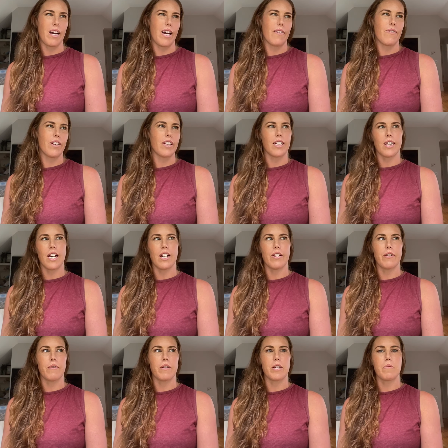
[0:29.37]
I feel like that
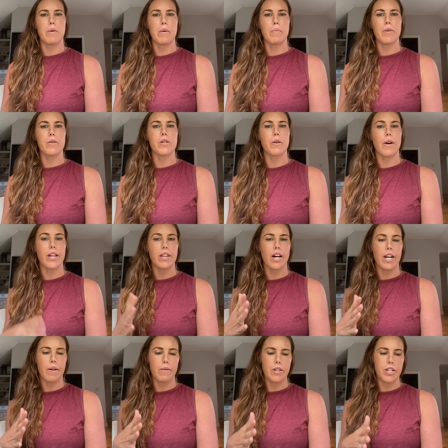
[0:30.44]
annoys people. So I thought
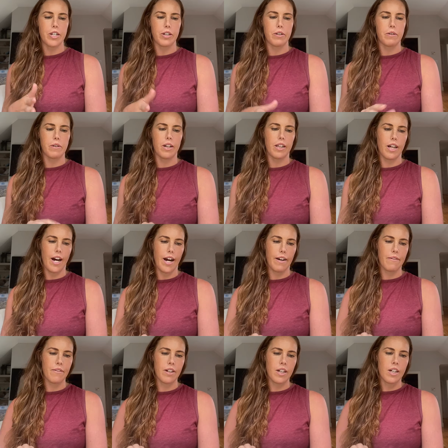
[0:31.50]
I would do a live,